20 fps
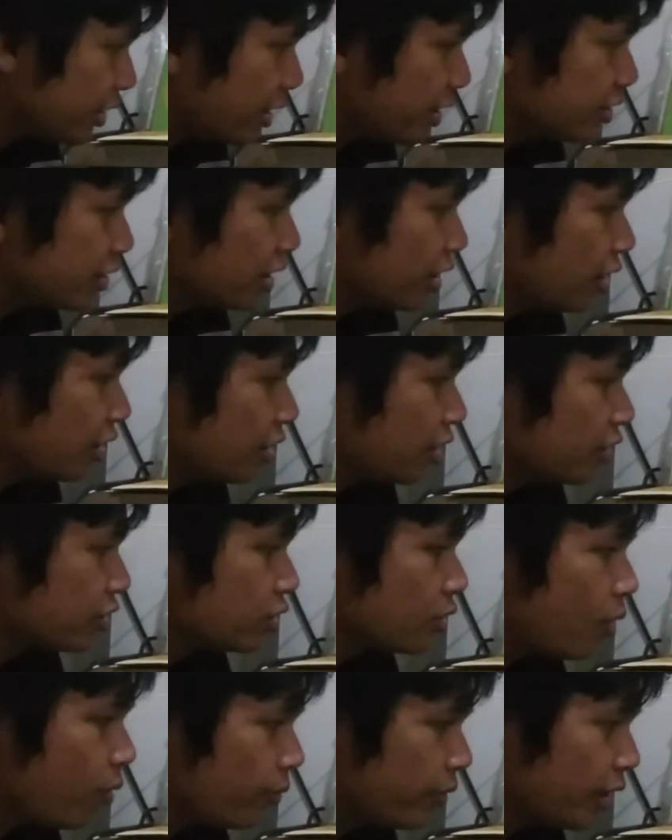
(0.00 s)
is a
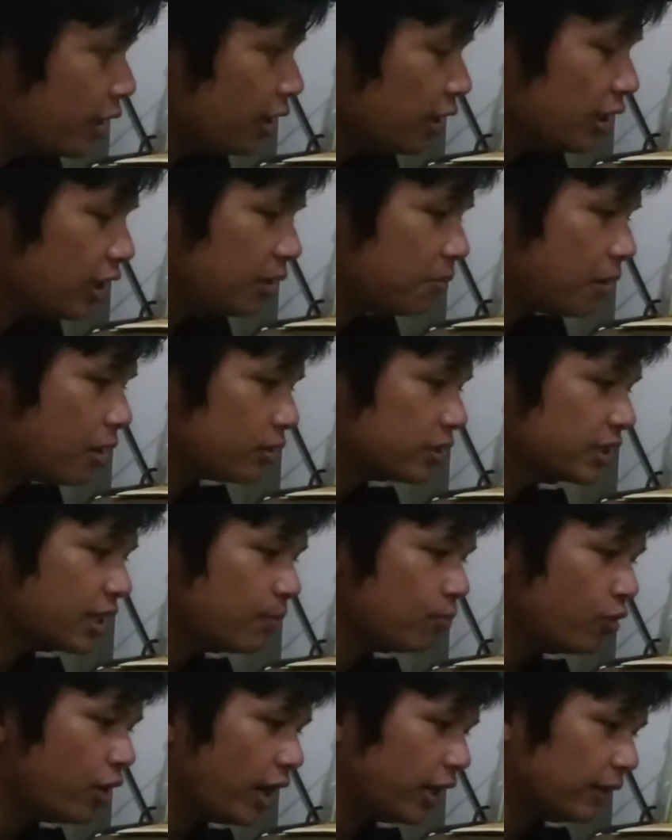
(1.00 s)
story about
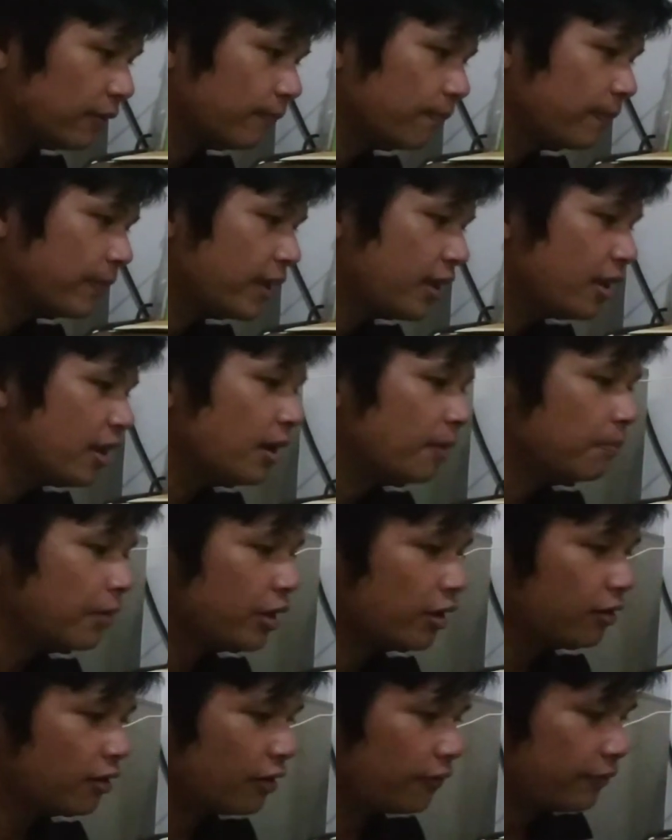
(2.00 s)
someone.
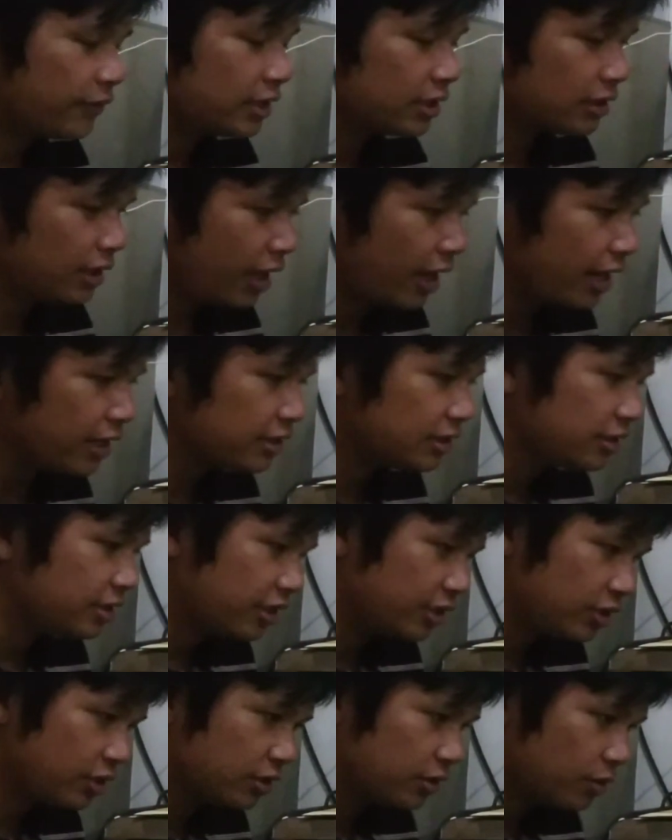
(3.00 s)
Biography text
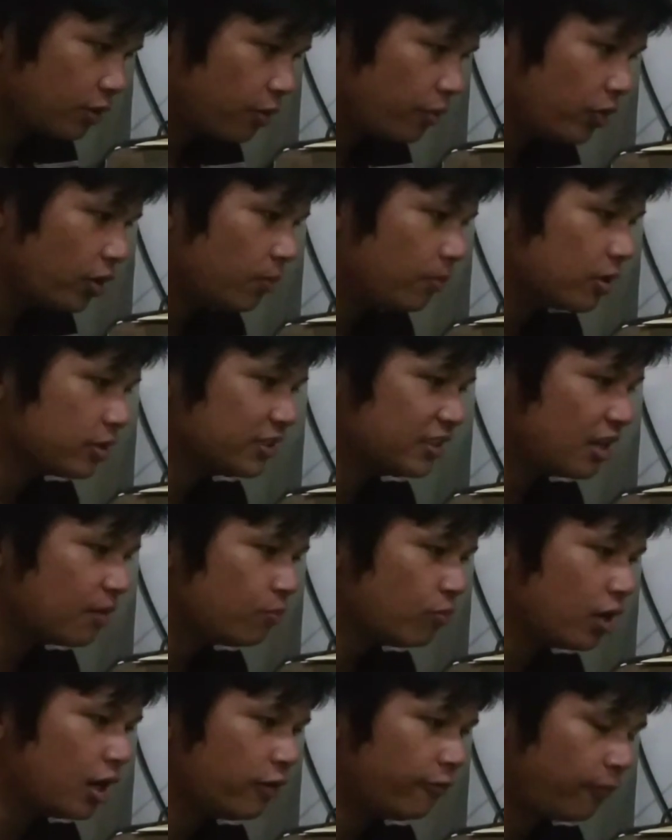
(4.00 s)
is a story about
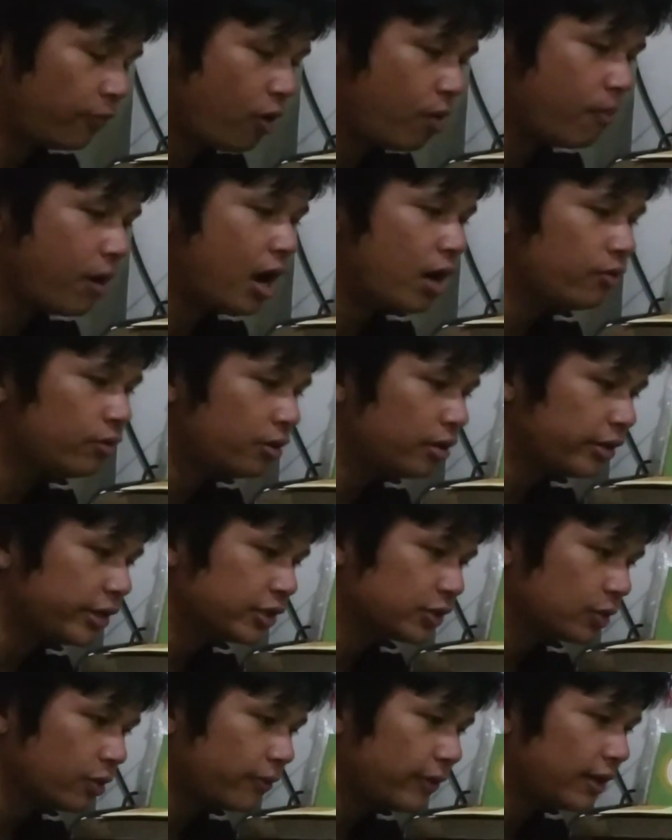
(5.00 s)
someone from our
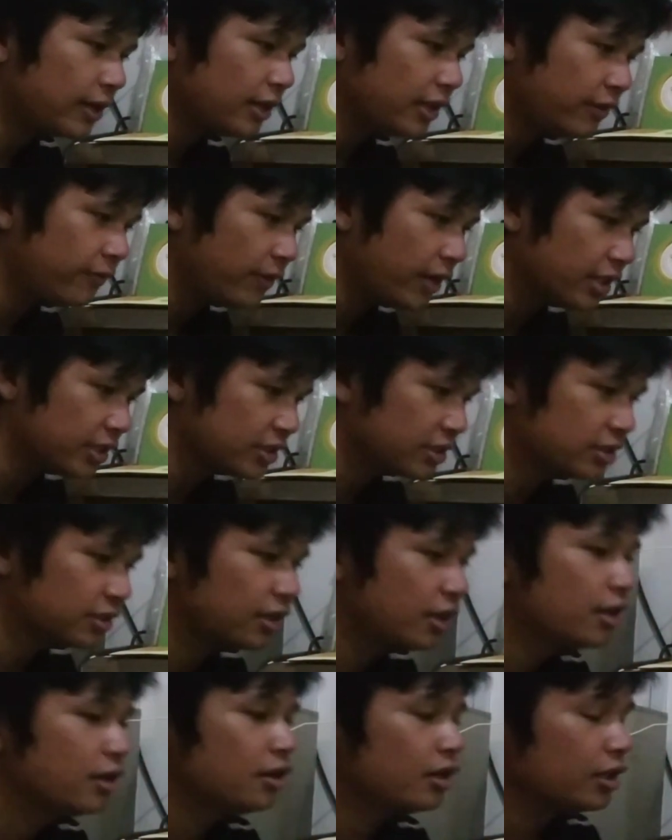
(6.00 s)
historical events.
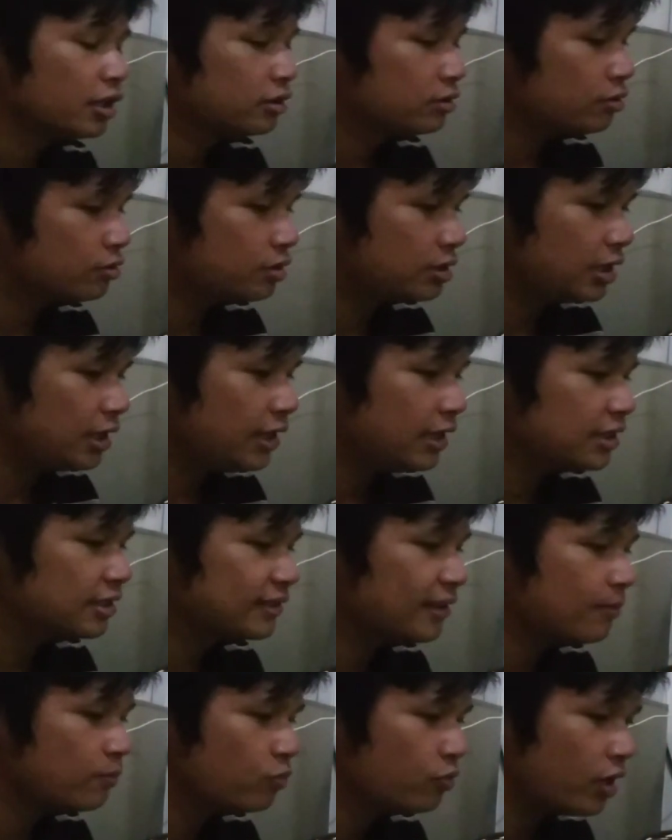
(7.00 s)
Usually
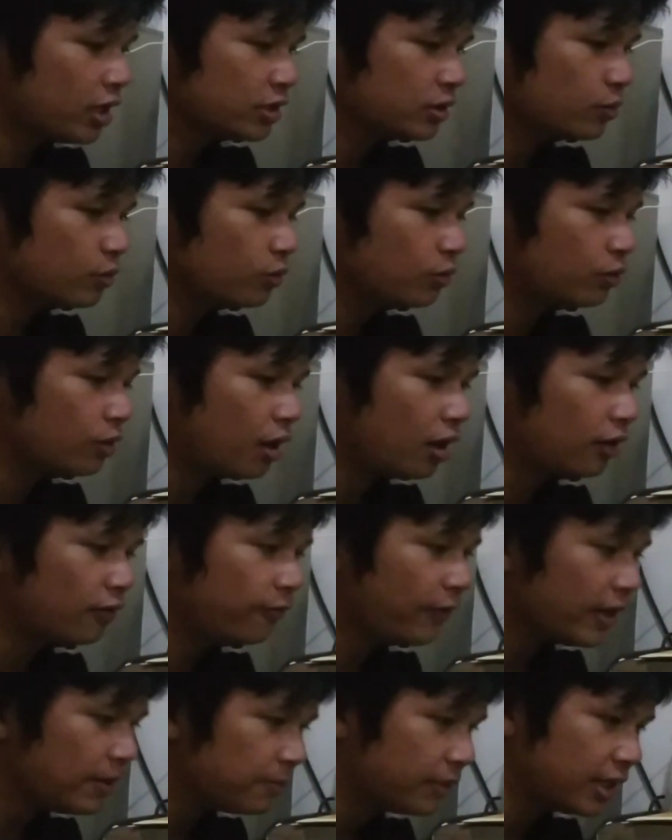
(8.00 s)
someone who are
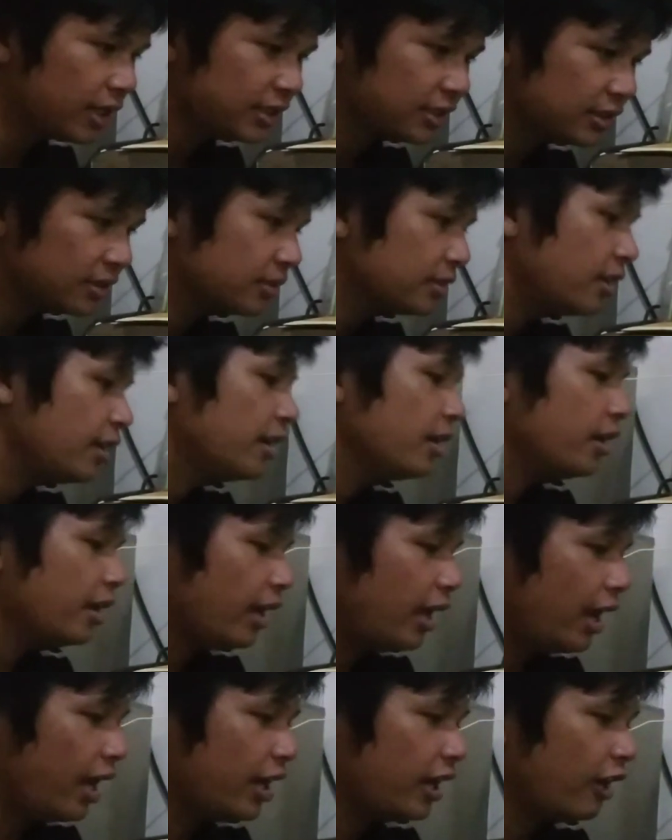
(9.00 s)
famous
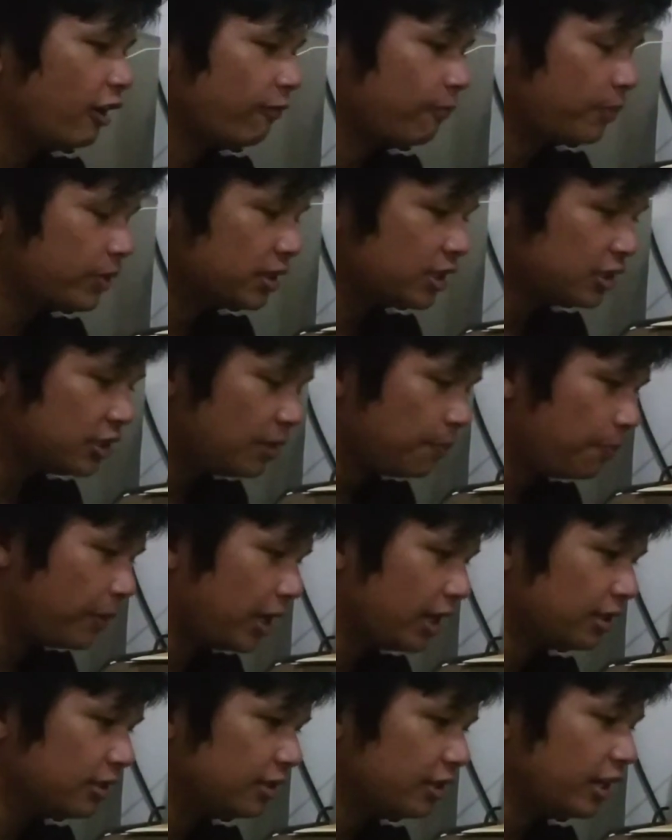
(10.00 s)
and have
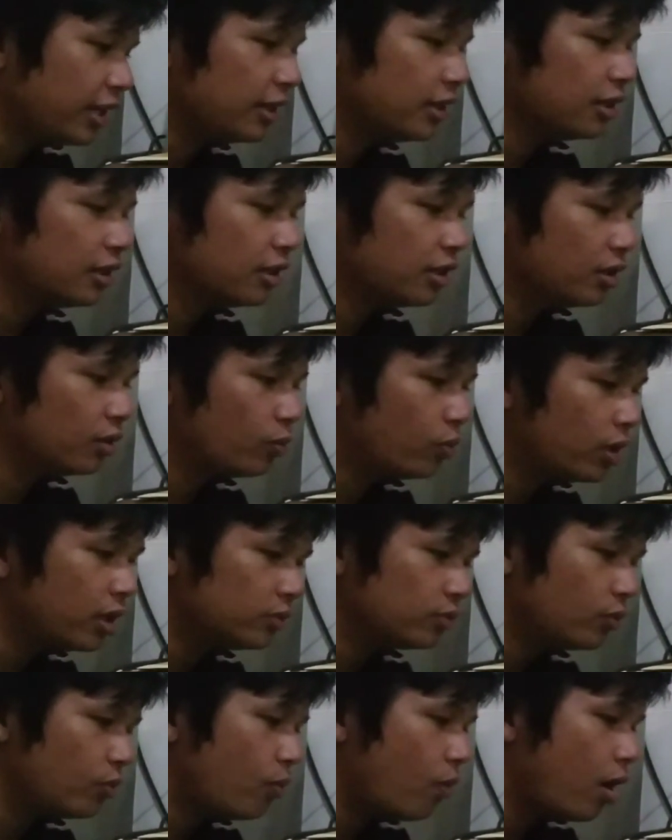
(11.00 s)
participated in the
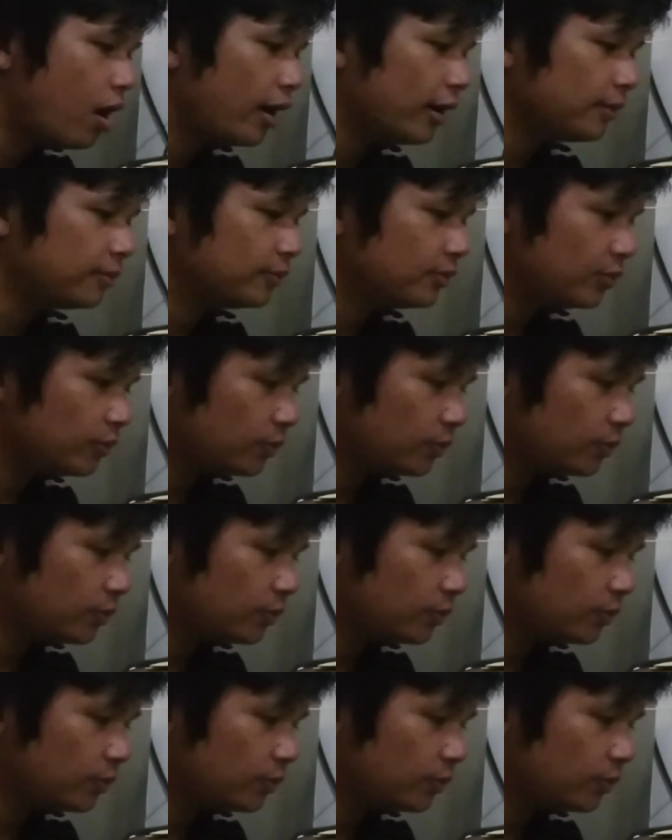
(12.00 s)
worldwide